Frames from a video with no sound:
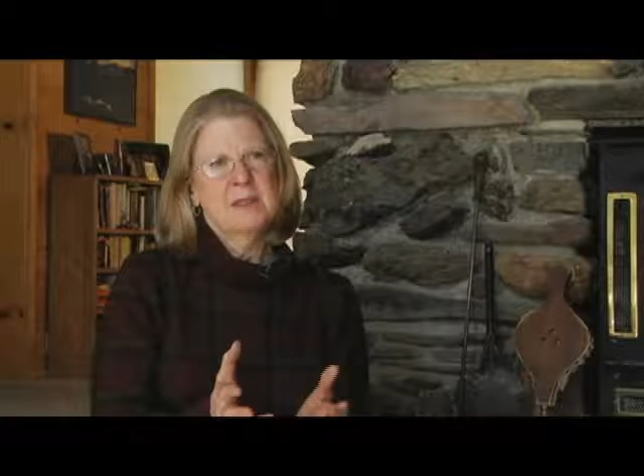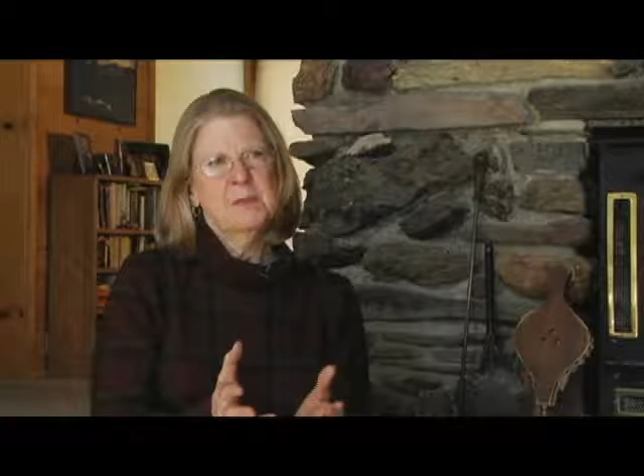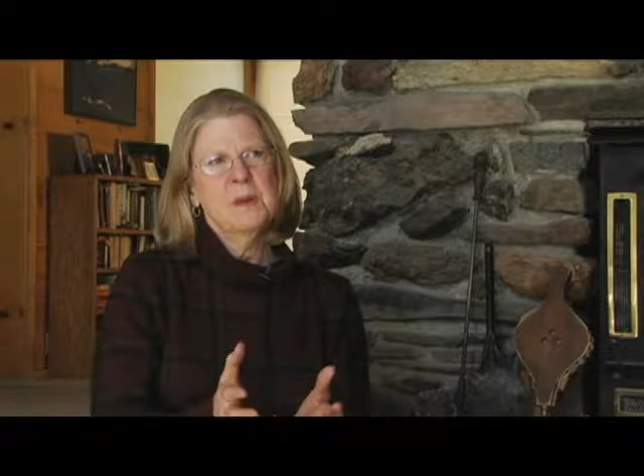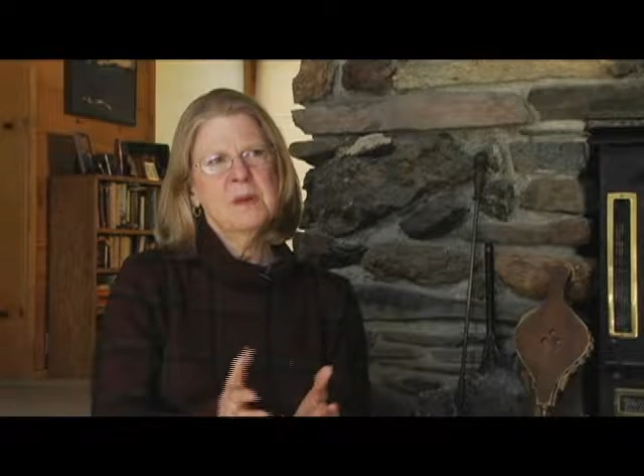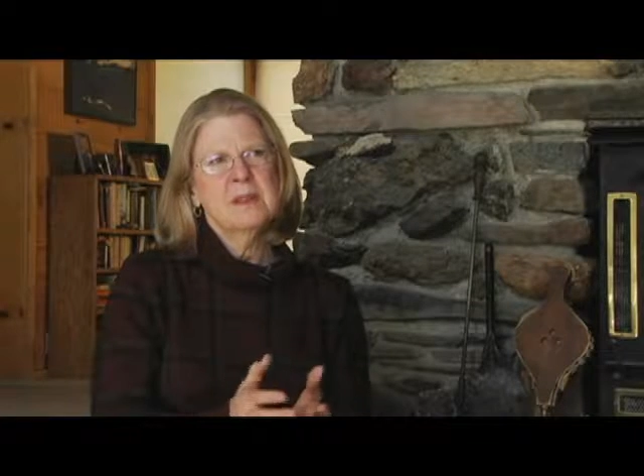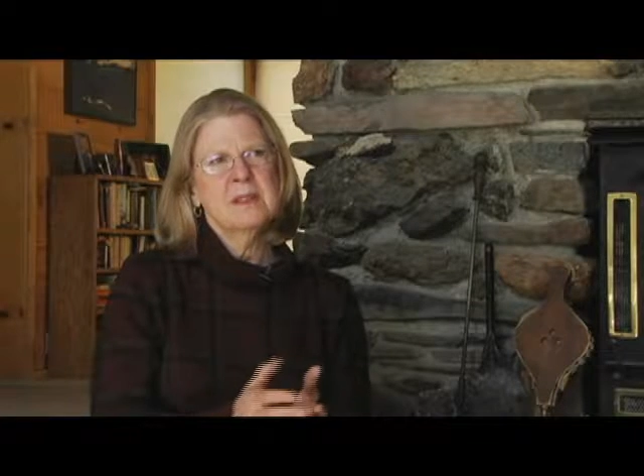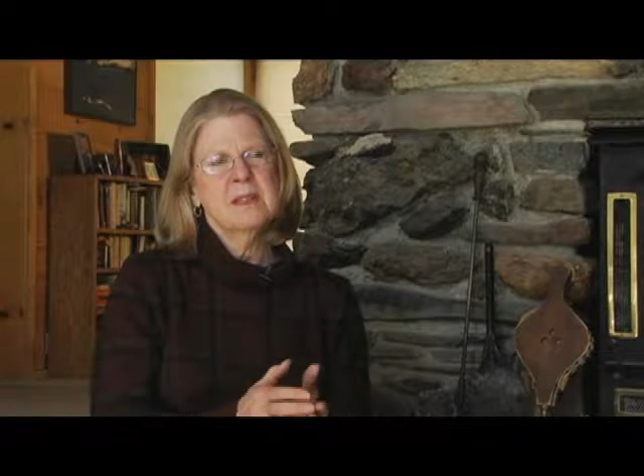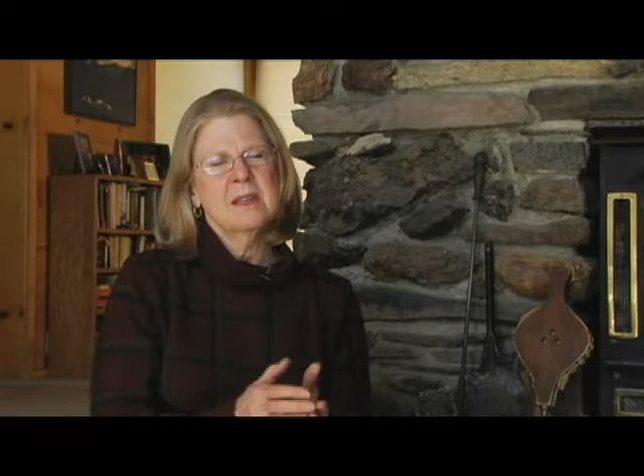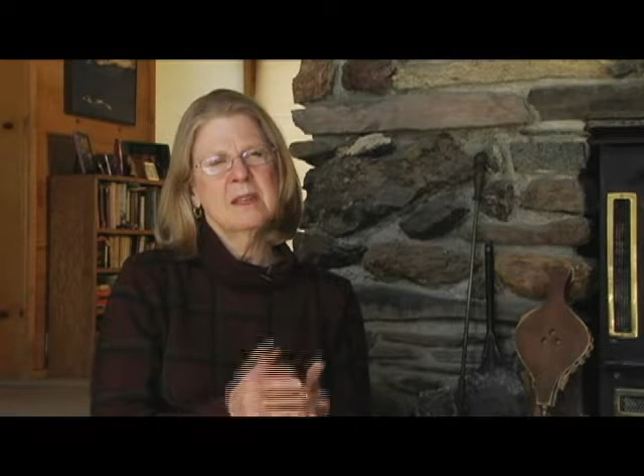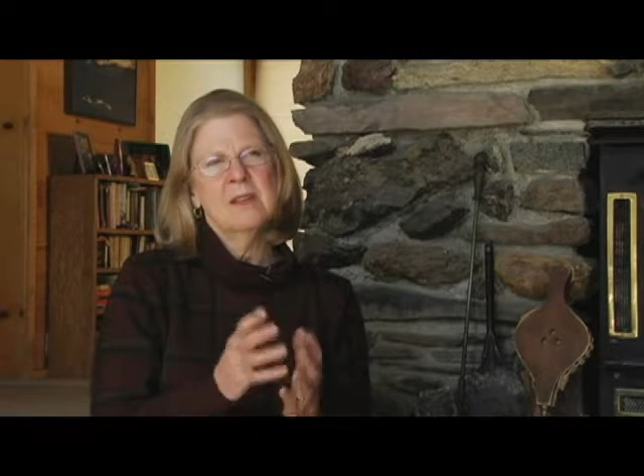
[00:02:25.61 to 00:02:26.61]

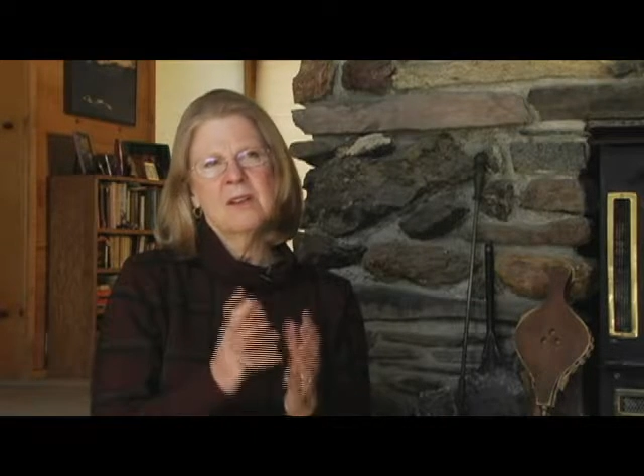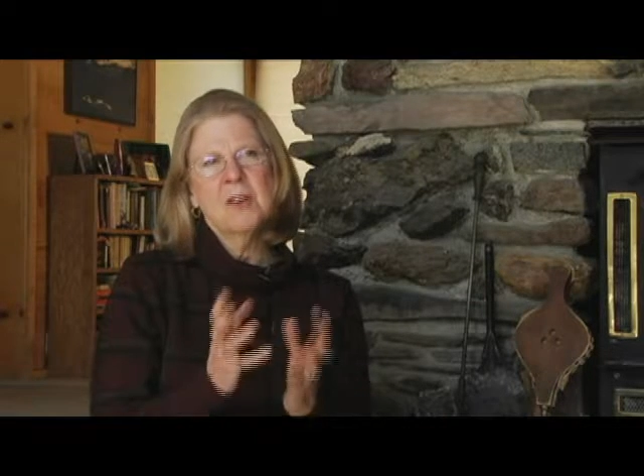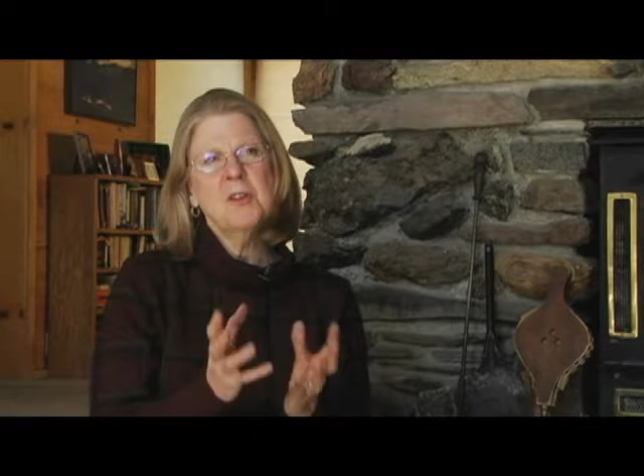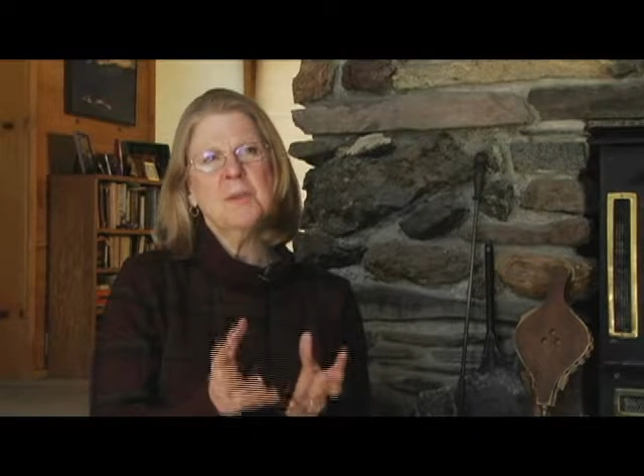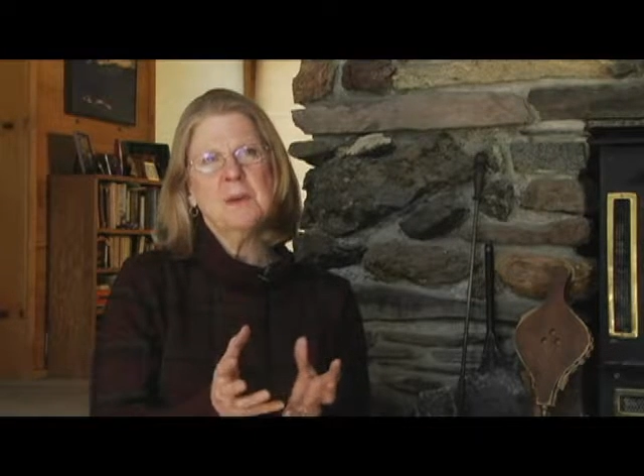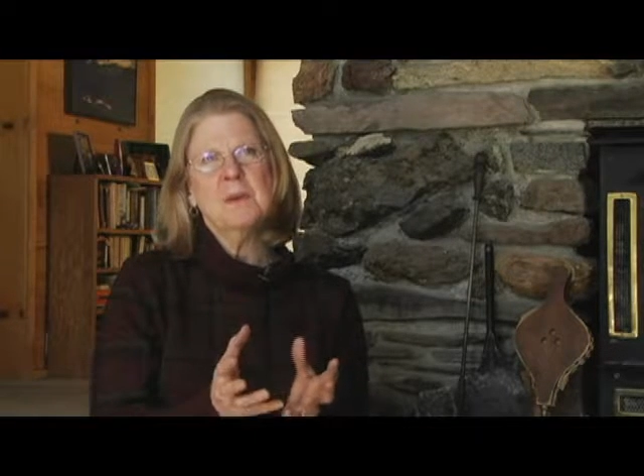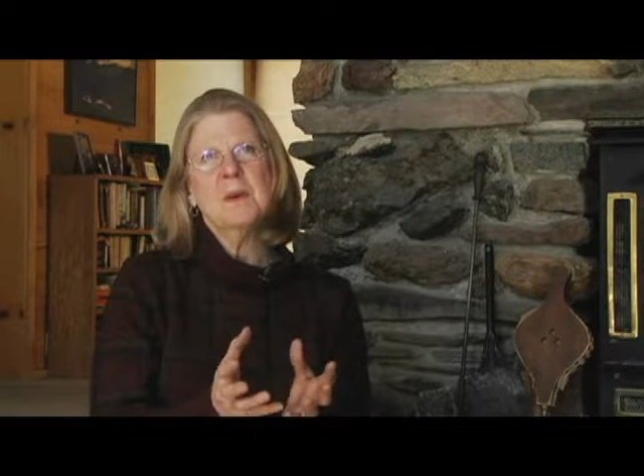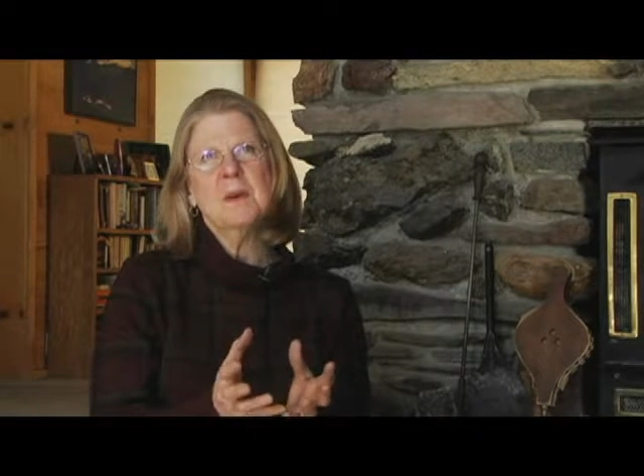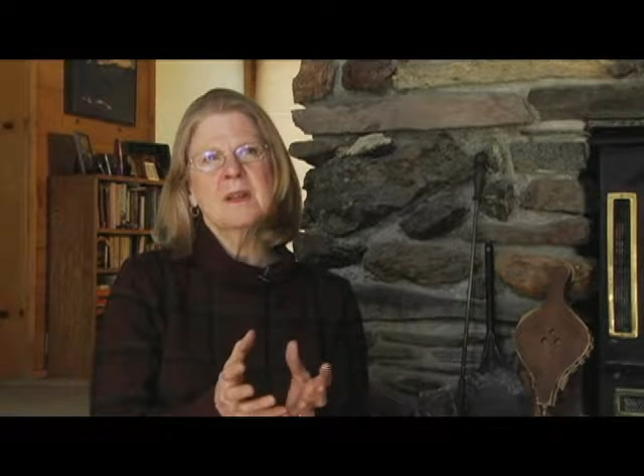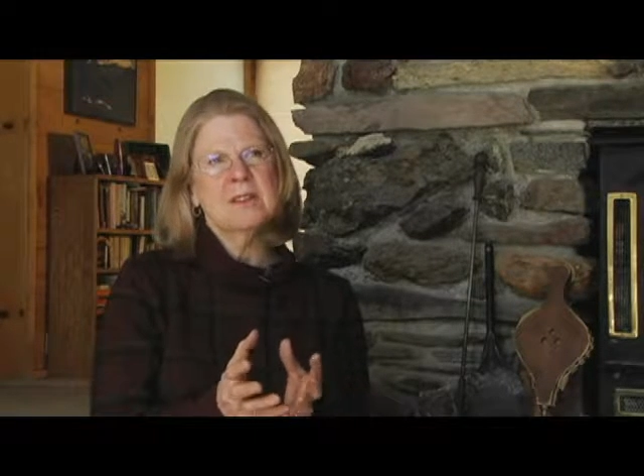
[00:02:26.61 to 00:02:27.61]
experience. And then there are other
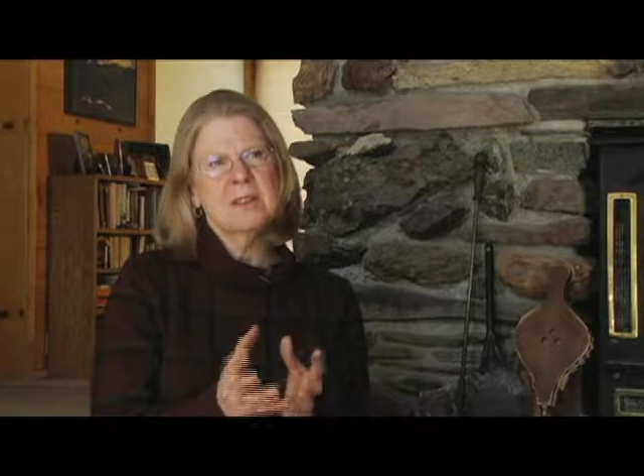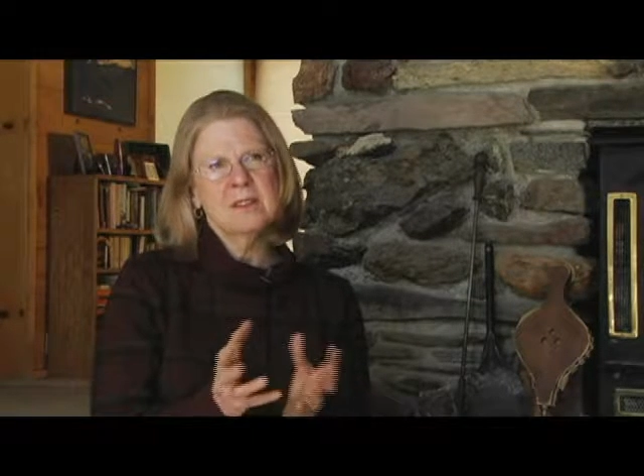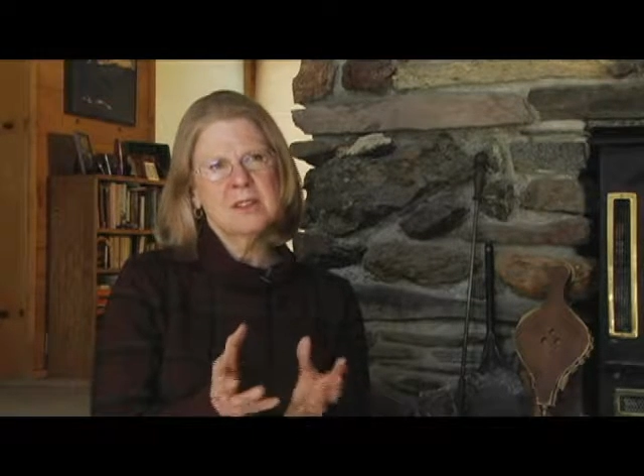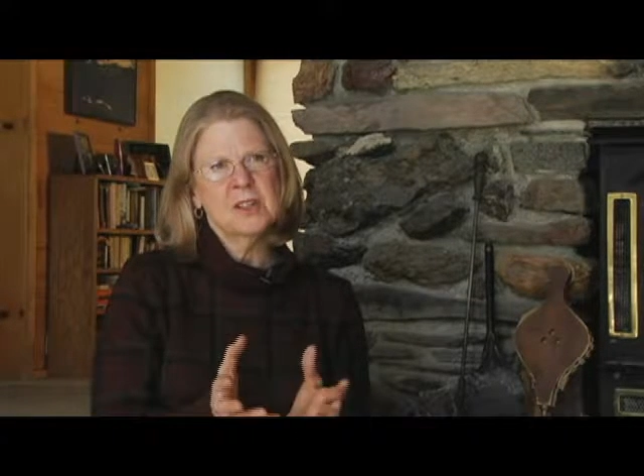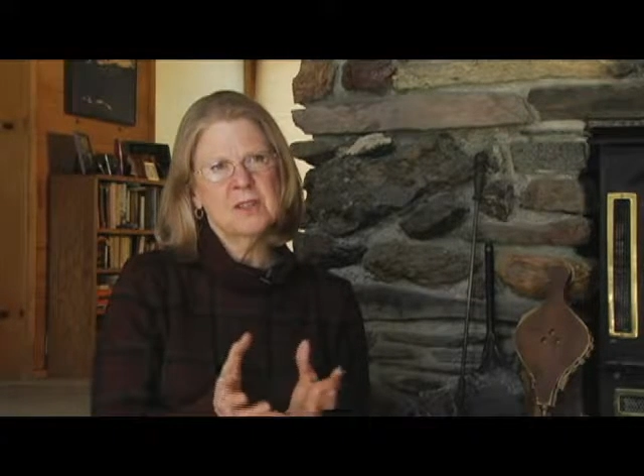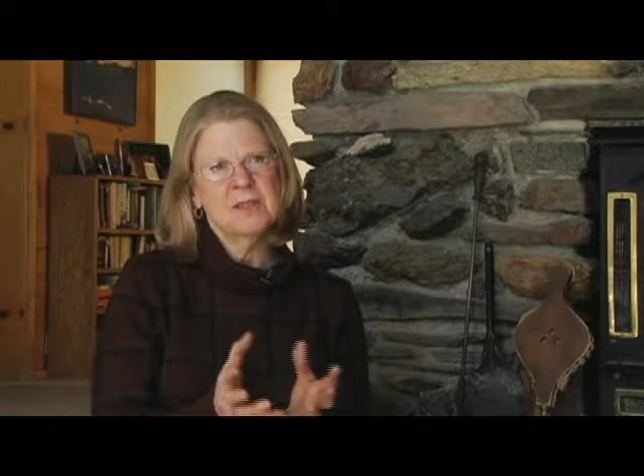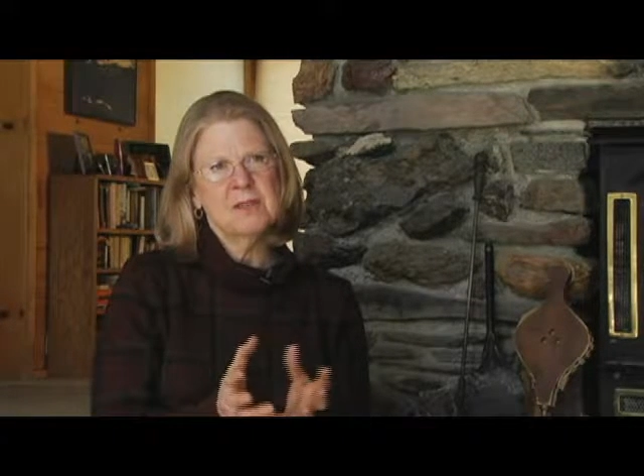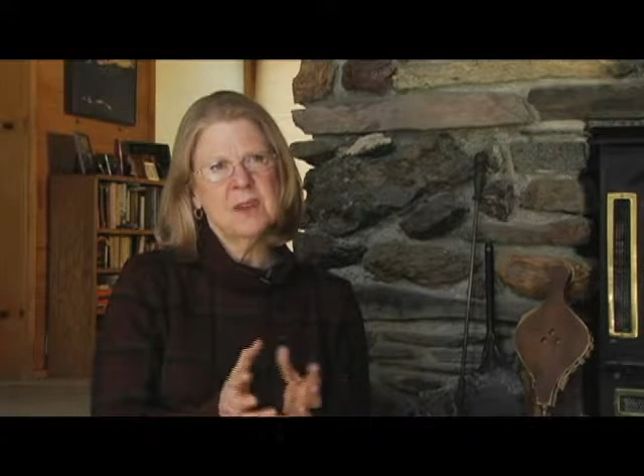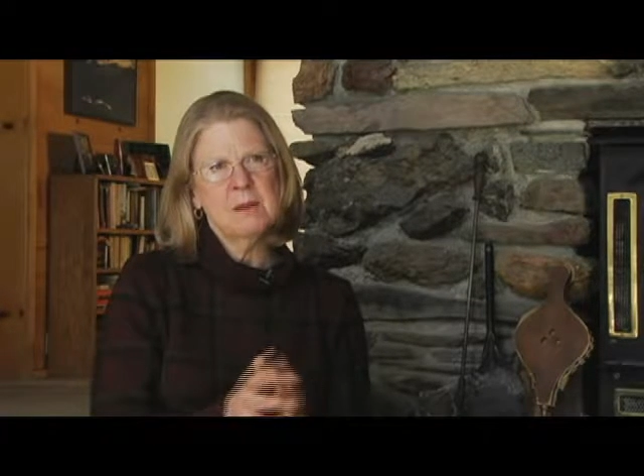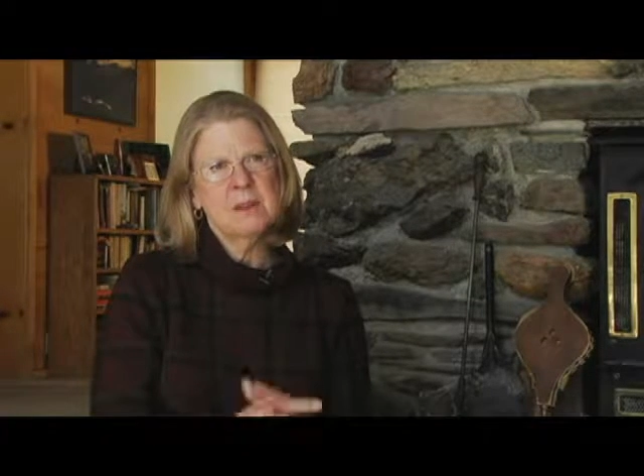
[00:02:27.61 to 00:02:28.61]
people, and I think the Joseph
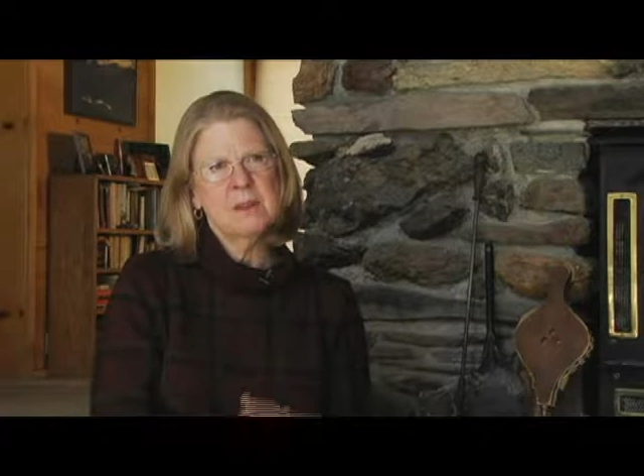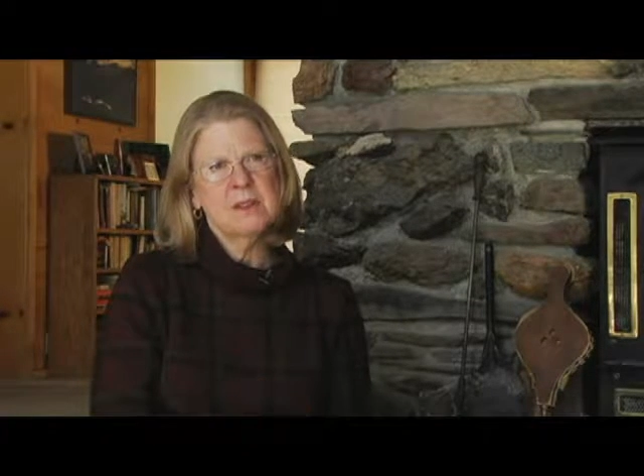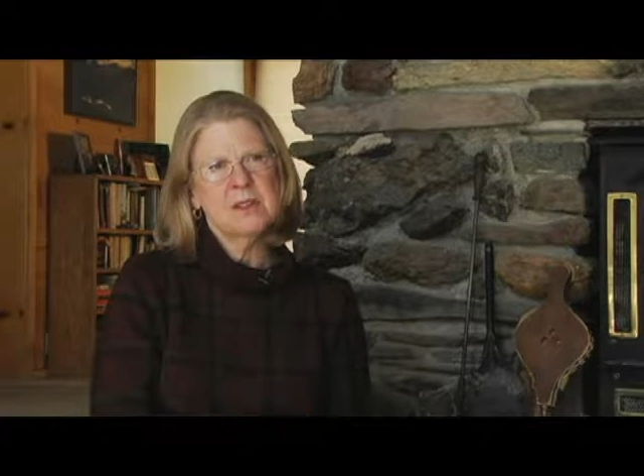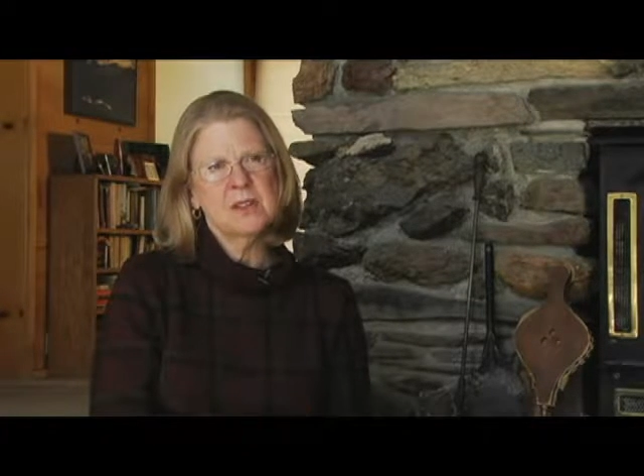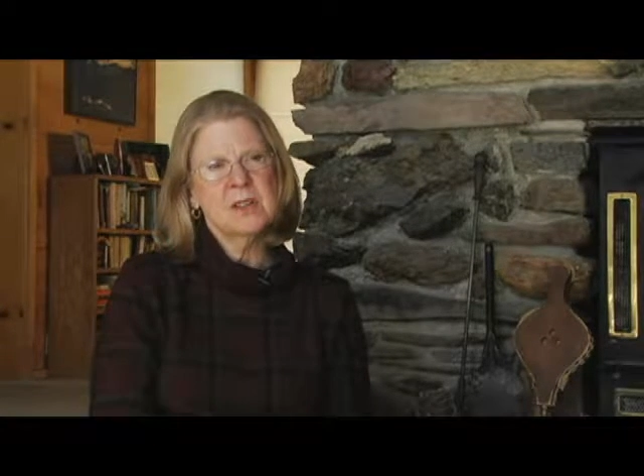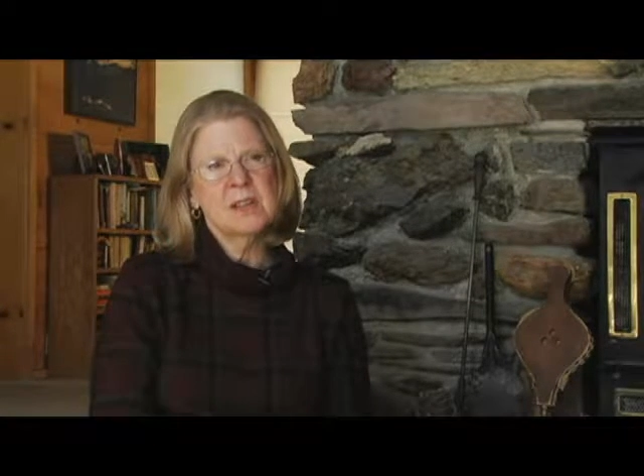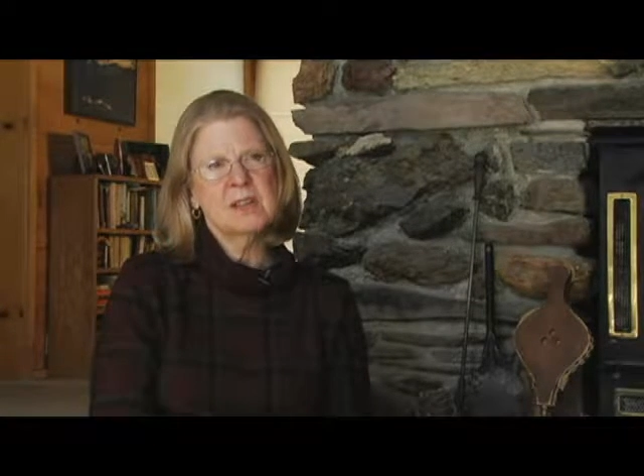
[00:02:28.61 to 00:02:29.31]
family is a good